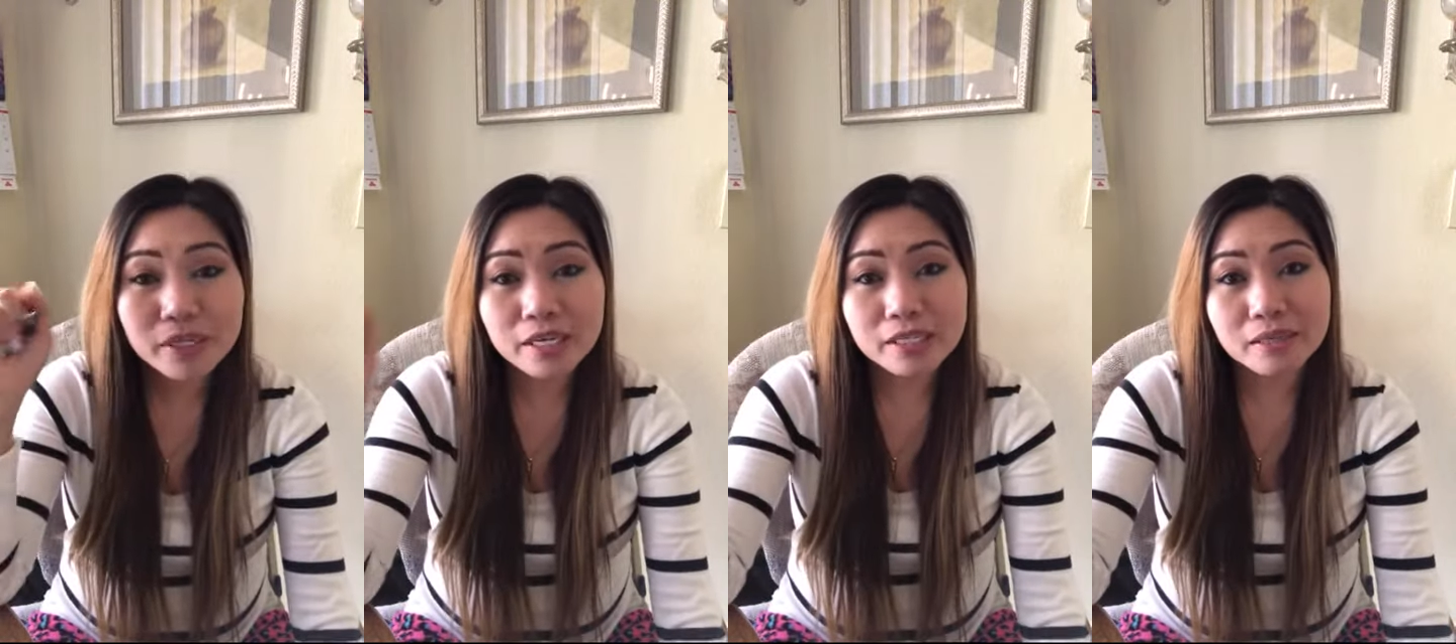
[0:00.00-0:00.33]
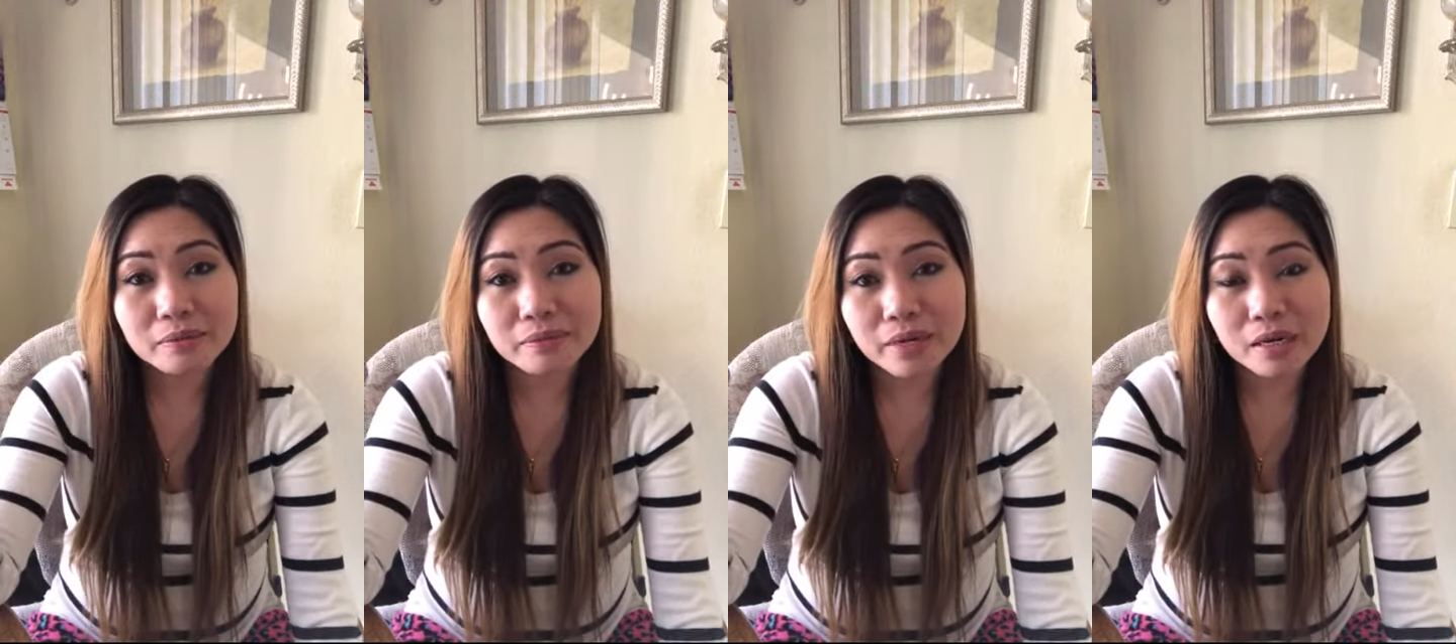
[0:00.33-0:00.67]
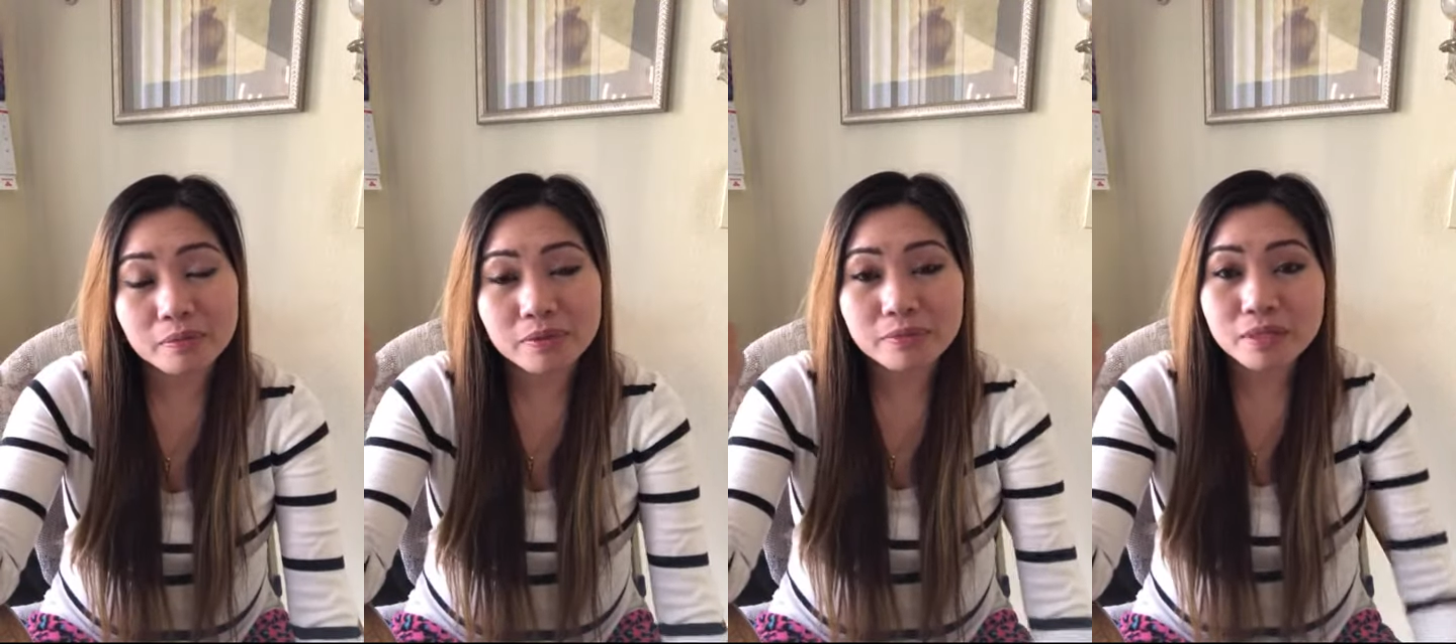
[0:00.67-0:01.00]
I come
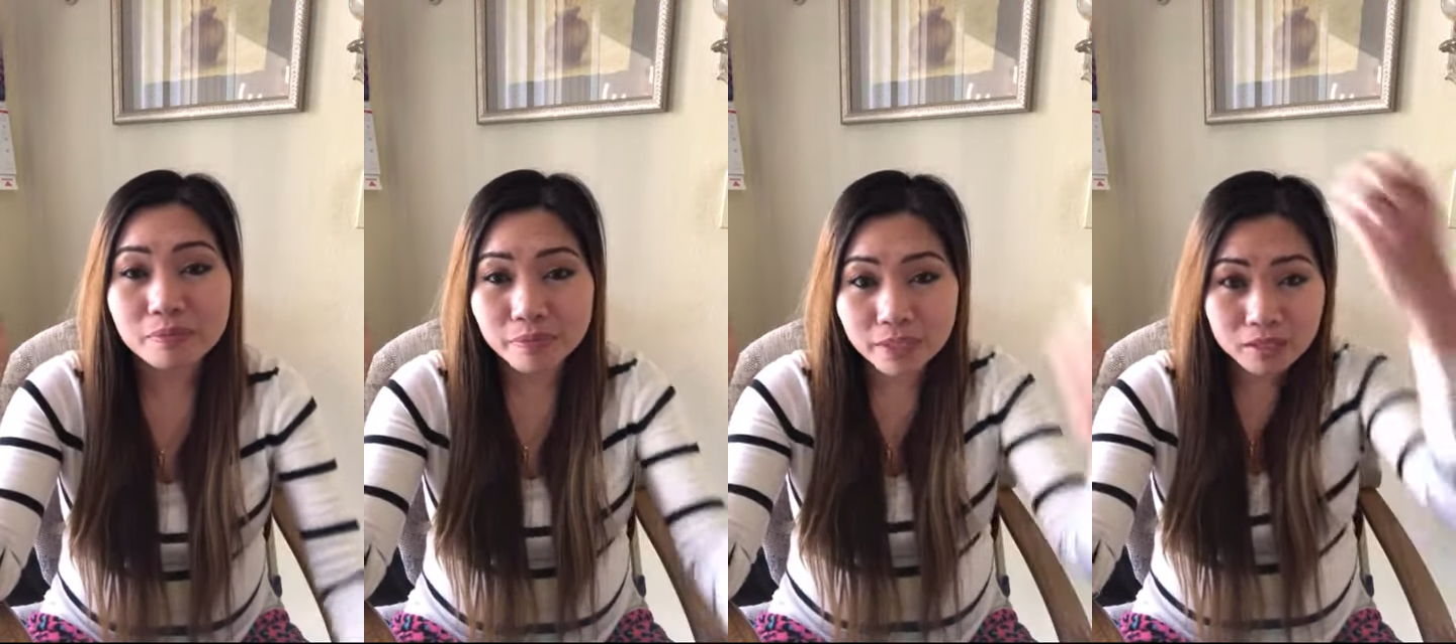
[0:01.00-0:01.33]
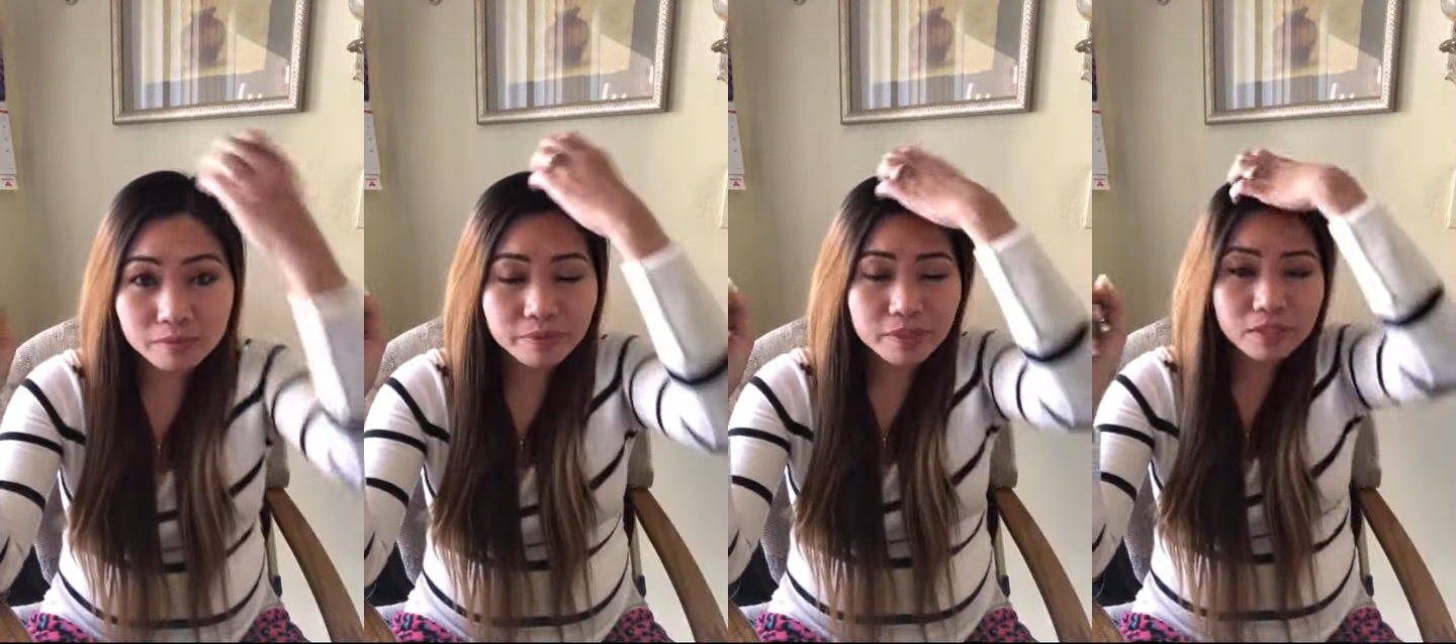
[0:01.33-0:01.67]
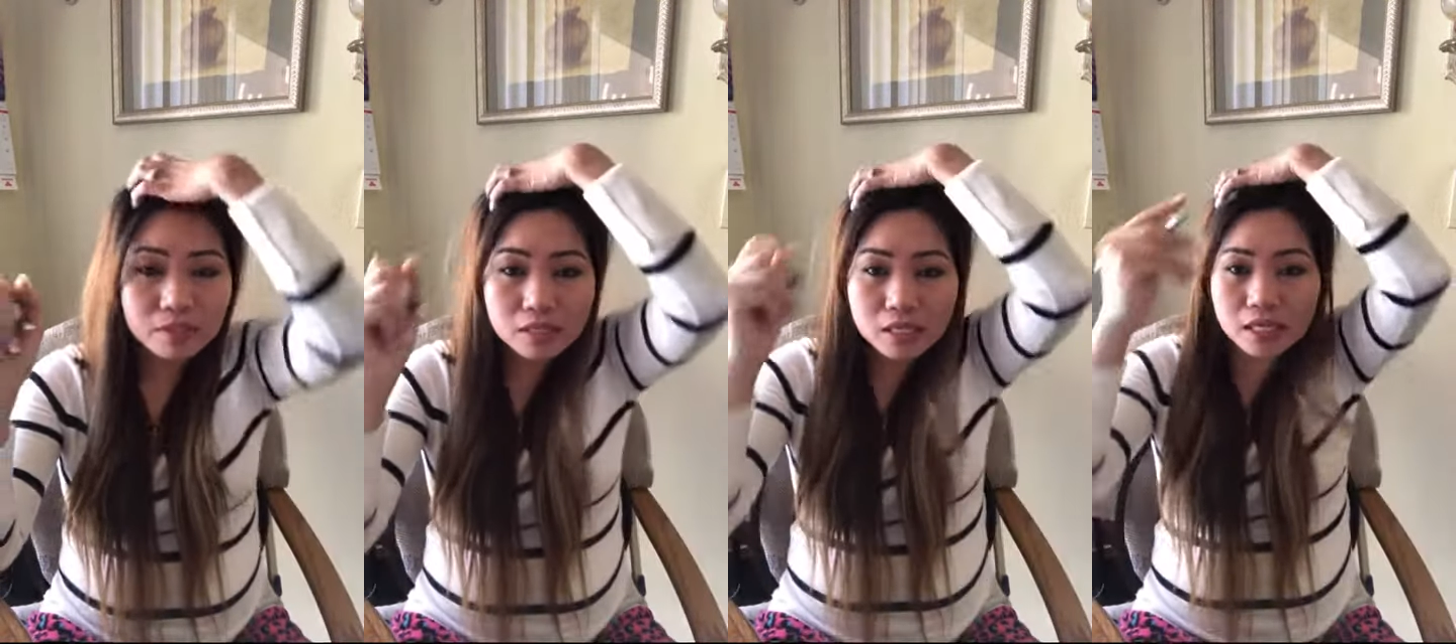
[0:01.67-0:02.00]
back from the
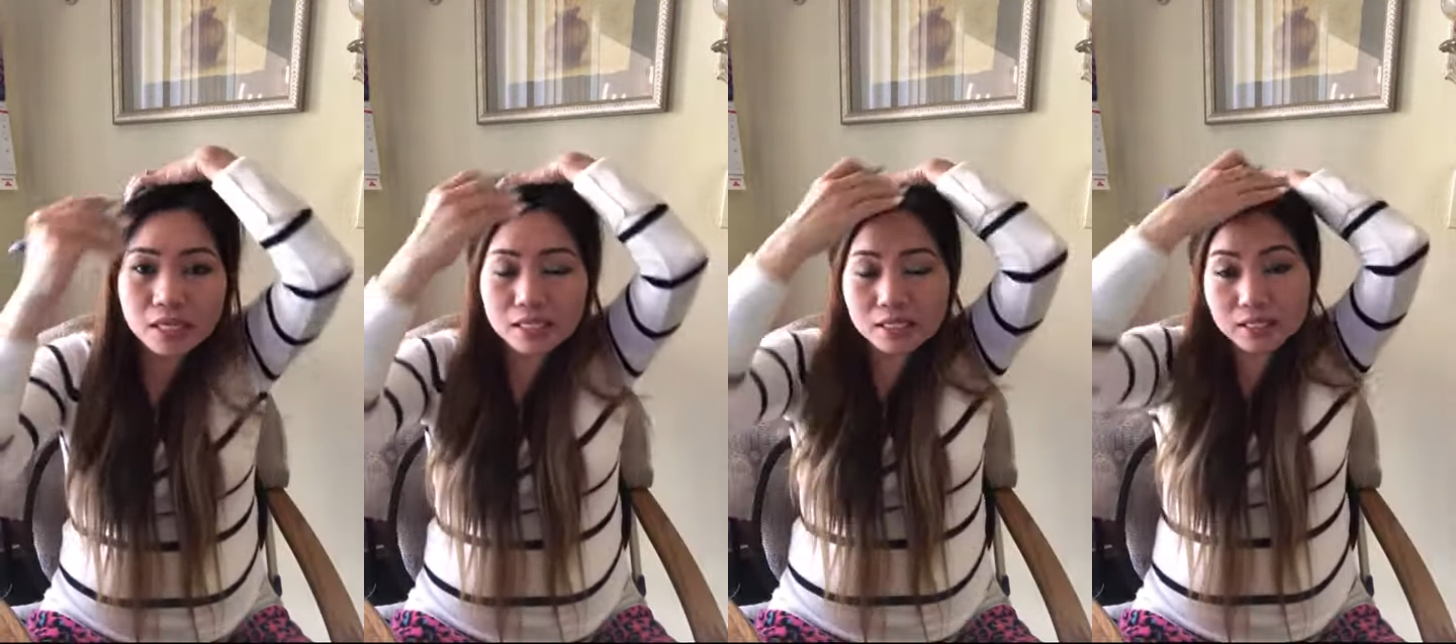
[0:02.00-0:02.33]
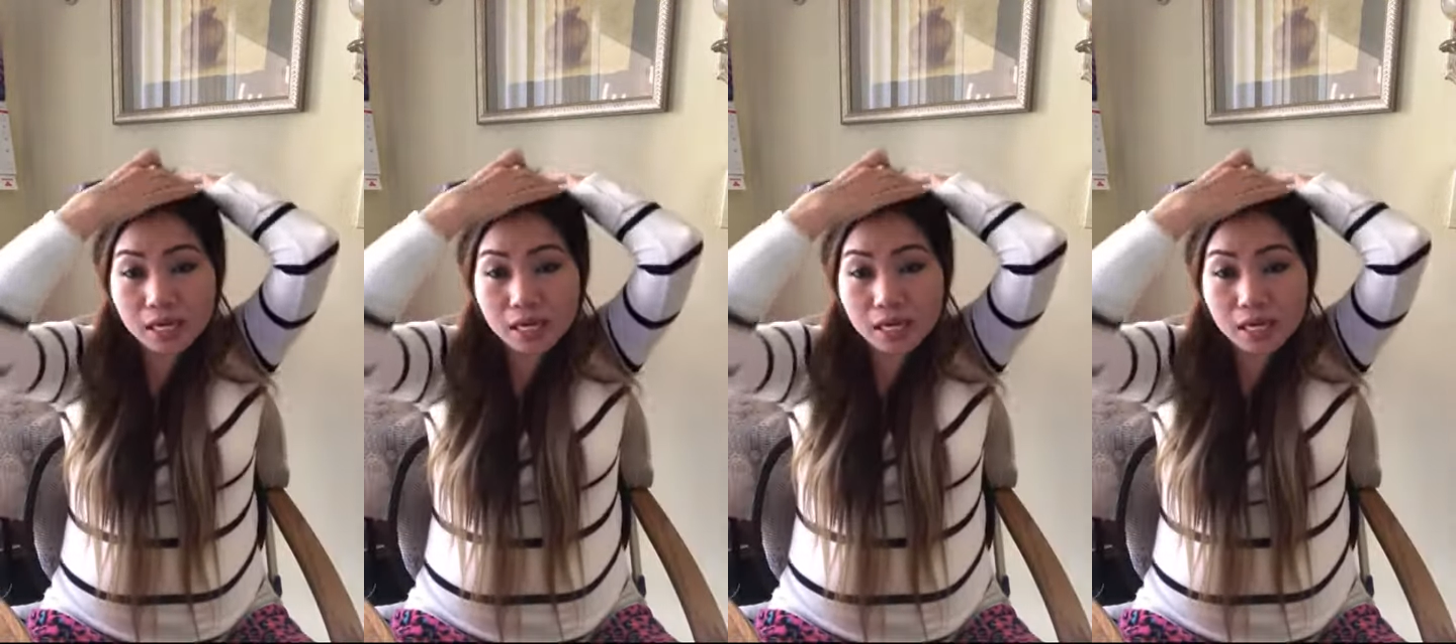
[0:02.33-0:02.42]
Philippines, guys,